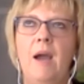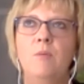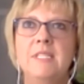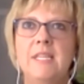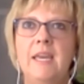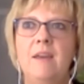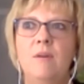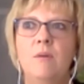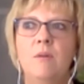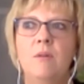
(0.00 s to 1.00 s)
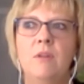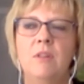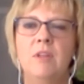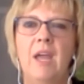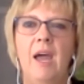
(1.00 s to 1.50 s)
I would say
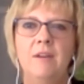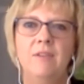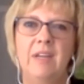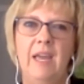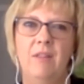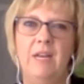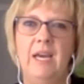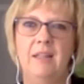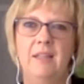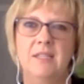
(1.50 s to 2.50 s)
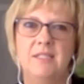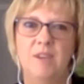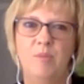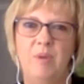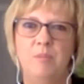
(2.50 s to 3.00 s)
the kind of account that I like to
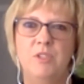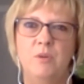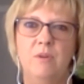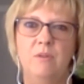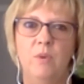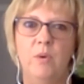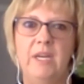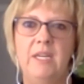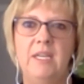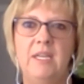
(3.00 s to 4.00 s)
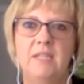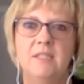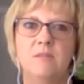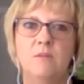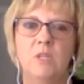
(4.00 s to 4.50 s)
tell people to avoid
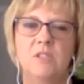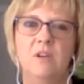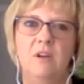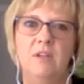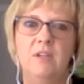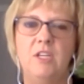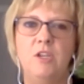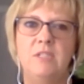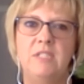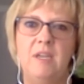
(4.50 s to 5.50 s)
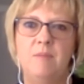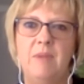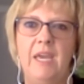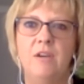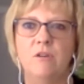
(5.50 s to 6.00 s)
is what's called a
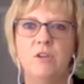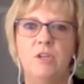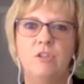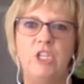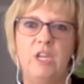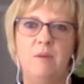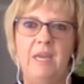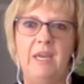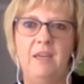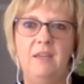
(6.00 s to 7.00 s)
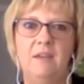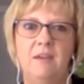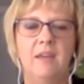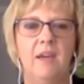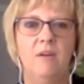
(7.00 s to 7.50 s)
UTMA or UGMA
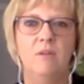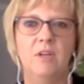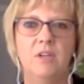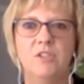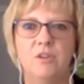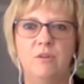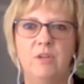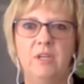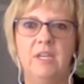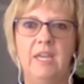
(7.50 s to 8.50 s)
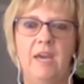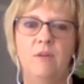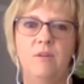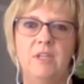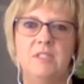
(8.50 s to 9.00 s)
account, a custodial
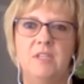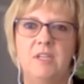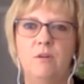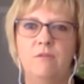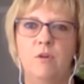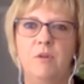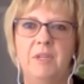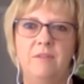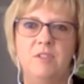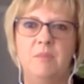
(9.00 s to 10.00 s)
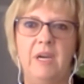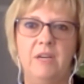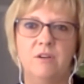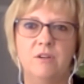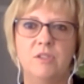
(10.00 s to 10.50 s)
account that's a uniform gift to
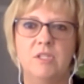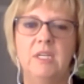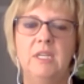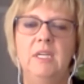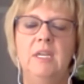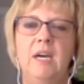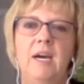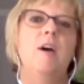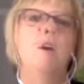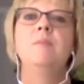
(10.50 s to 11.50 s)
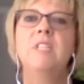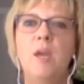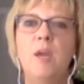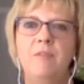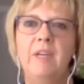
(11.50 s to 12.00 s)
minors
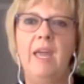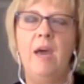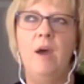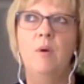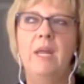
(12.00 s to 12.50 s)
type of account.